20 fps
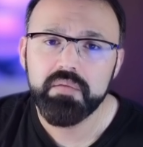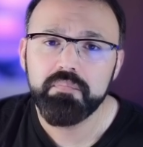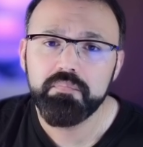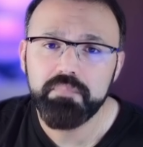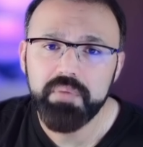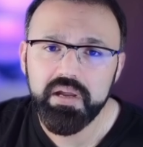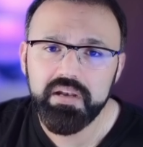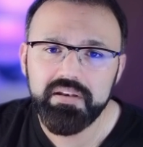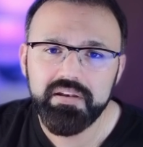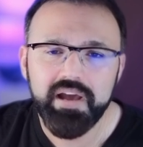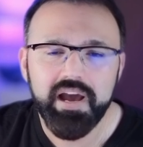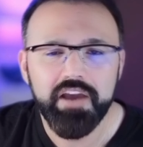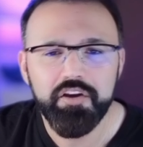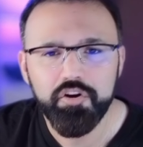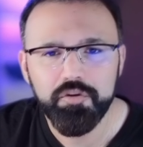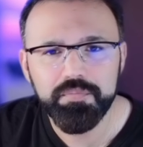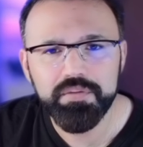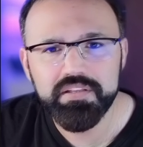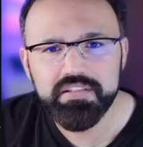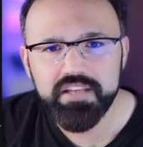But I
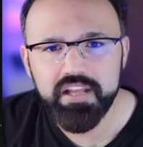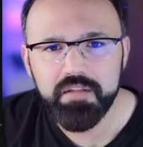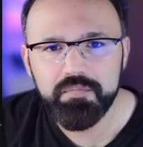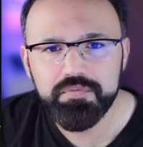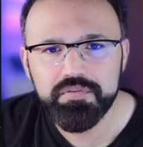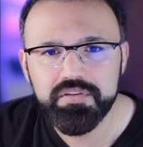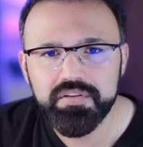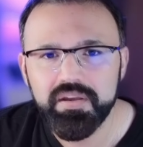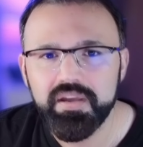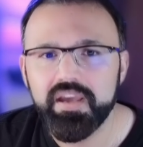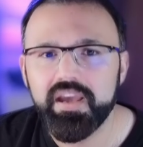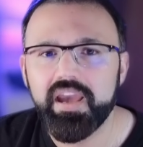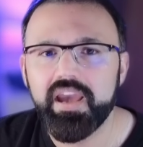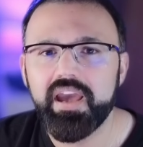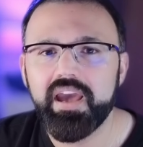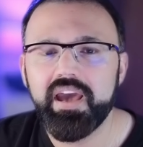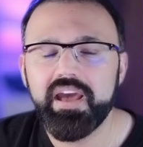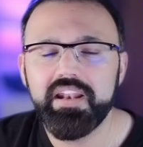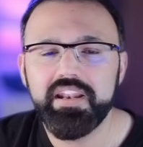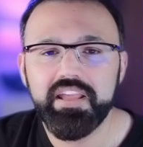hope this helps.
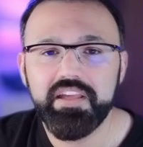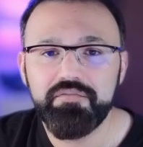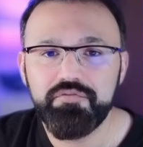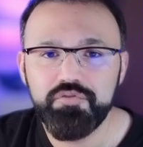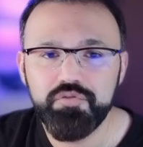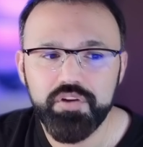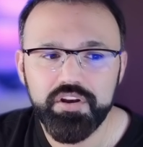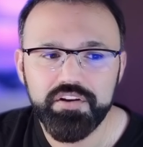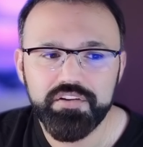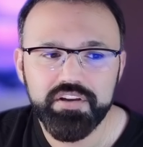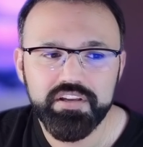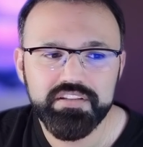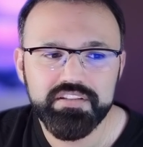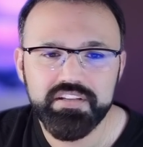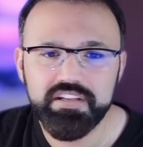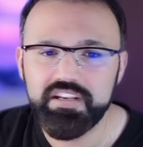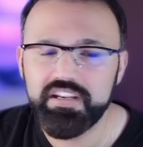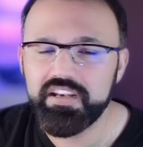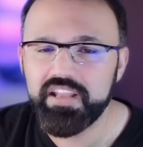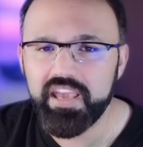And if you are
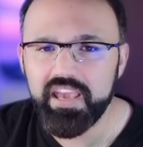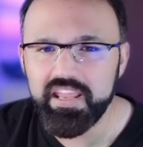interested in